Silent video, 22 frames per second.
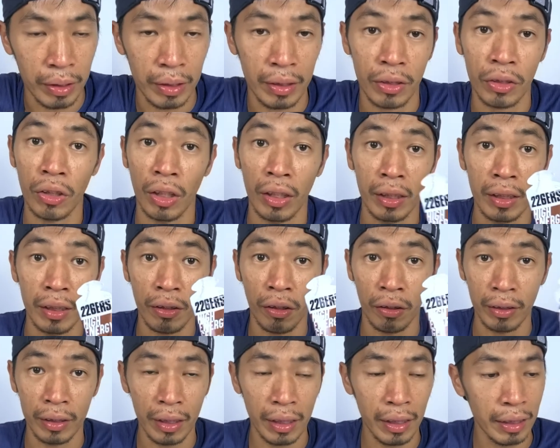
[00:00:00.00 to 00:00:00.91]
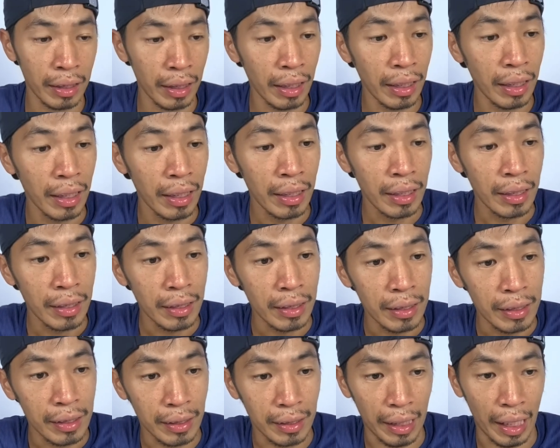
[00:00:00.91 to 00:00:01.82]
It's considered the
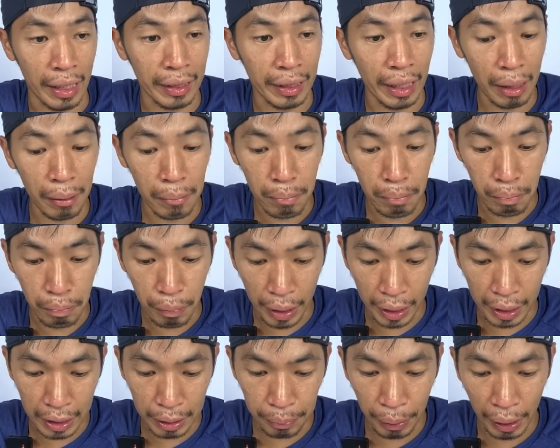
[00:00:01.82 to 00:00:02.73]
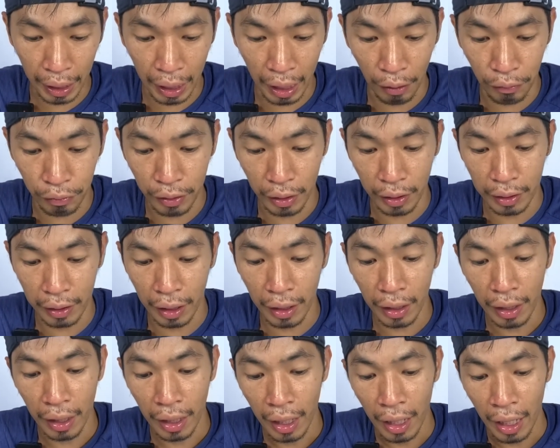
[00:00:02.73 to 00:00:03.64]
second biggest pack after
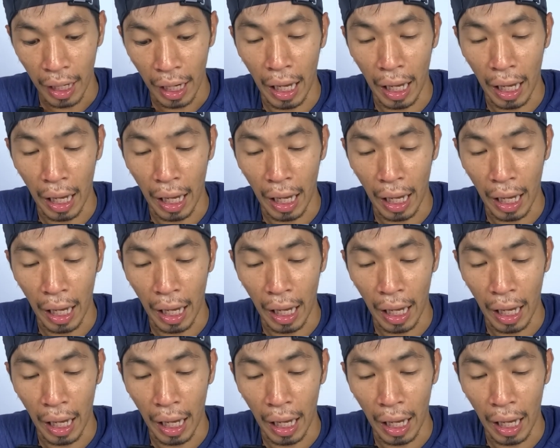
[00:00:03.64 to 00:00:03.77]
the